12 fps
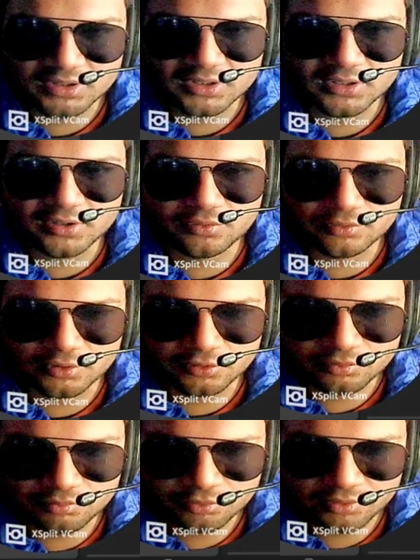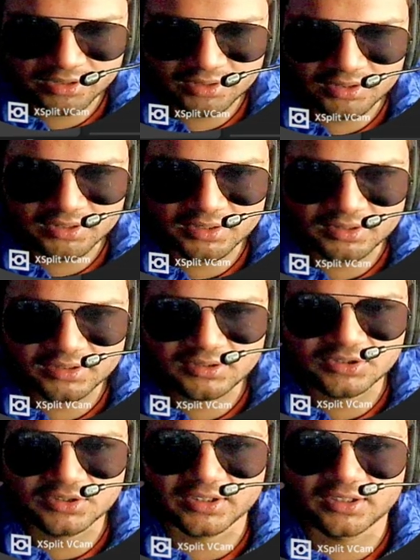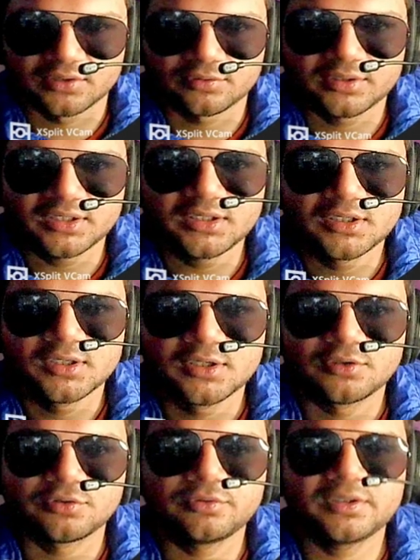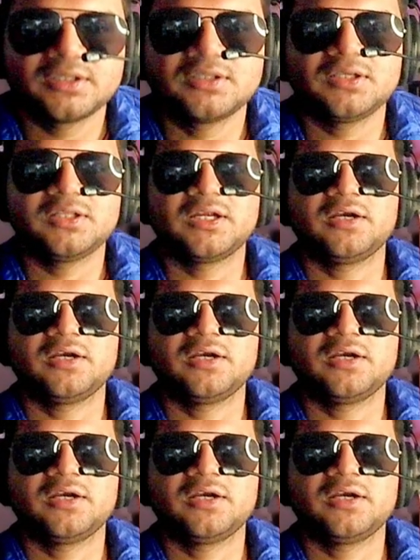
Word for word: color to also blue and turn this strength okay so you can see that